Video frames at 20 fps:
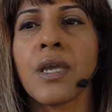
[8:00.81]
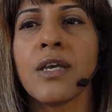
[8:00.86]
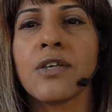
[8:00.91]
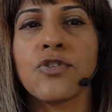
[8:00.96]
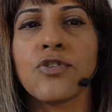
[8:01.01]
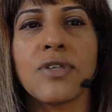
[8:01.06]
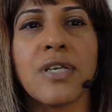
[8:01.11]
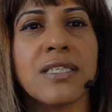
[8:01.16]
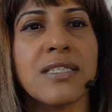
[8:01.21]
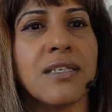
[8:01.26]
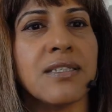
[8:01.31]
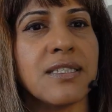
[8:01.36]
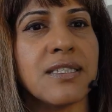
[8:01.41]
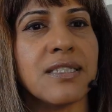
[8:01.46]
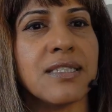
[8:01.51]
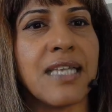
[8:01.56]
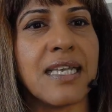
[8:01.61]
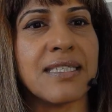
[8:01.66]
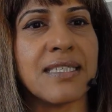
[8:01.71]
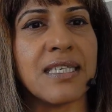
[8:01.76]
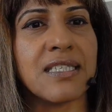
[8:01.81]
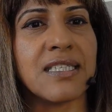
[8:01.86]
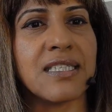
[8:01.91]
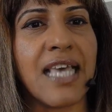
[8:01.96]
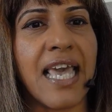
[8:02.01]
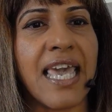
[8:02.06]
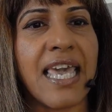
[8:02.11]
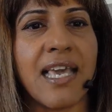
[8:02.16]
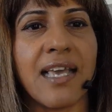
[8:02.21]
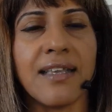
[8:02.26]
So there's a
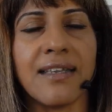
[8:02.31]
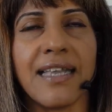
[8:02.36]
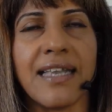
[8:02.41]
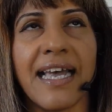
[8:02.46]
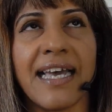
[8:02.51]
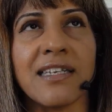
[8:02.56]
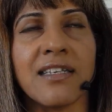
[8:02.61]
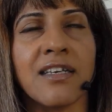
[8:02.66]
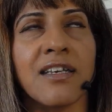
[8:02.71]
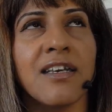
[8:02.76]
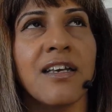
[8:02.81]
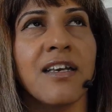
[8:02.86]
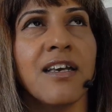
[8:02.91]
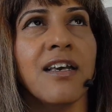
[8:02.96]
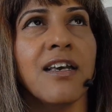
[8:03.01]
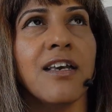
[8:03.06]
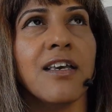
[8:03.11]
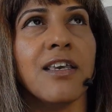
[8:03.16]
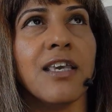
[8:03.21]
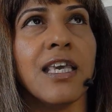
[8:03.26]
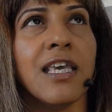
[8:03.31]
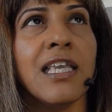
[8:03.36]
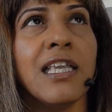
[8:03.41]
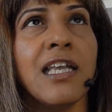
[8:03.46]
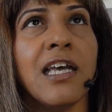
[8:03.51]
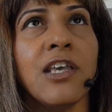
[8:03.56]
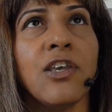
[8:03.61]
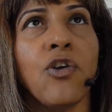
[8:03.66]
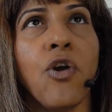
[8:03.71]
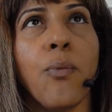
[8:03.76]
saying that
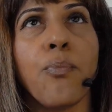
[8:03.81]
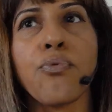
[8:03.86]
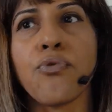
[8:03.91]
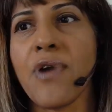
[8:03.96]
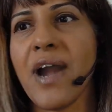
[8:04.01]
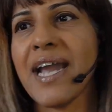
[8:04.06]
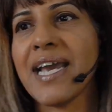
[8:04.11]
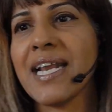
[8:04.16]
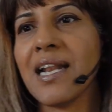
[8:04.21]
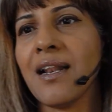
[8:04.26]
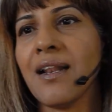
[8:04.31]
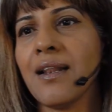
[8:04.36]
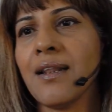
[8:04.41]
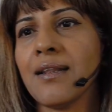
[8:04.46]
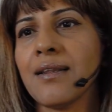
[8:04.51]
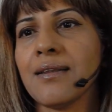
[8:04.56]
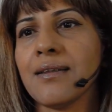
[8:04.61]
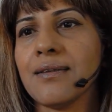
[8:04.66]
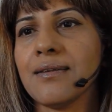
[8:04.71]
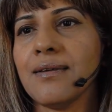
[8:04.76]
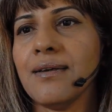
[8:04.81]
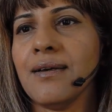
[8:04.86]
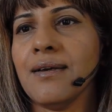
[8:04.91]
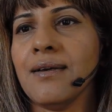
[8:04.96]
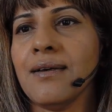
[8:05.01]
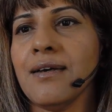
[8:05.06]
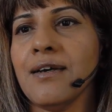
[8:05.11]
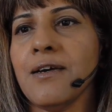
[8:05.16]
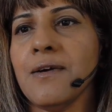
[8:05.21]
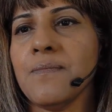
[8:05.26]
either your bridal
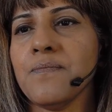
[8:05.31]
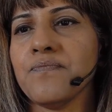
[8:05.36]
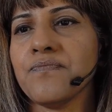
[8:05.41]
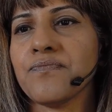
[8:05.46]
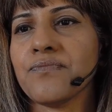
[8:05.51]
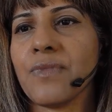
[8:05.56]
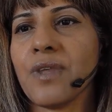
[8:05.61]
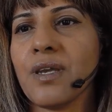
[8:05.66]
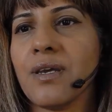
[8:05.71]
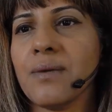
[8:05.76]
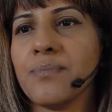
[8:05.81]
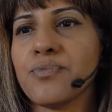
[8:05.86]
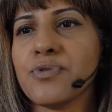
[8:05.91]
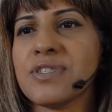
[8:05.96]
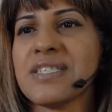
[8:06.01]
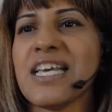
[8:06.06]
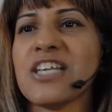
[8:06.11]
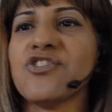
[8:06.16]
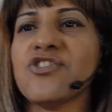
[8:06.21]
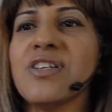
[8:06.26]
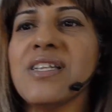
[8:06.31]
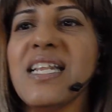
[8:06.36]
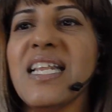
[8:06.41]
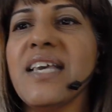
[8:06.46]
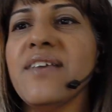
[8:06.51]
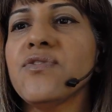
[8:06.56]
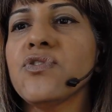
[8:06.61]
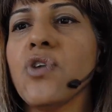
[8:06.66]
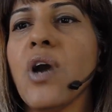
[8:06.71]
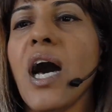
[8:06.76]
procession
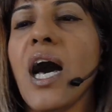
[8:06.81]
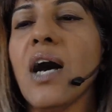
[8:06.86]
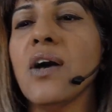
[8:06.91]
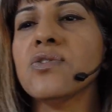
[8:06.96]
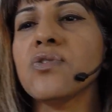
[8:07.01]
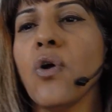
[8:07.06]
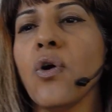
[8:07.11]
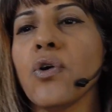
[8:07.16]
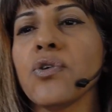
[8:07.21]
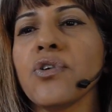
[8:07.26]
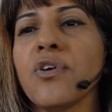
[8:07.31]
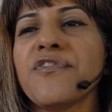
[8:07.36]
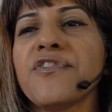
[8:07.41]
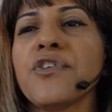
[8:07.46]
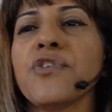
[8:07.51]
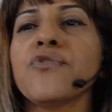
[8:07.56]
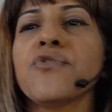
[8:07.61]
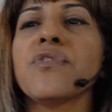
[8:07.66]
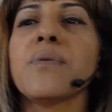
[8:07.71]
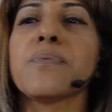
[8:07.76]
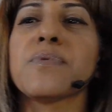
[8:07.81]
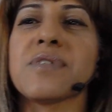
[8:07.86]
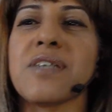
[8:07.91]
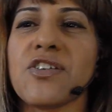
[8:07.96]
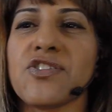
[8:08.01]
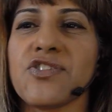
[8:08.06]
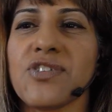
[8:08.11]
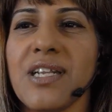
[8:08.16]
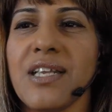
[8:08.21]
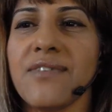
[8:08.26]
leaves your house or your funeral
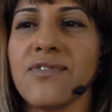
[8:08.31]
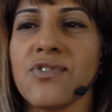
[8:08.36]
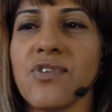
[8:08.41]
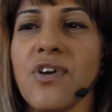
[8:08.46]
procession leaves your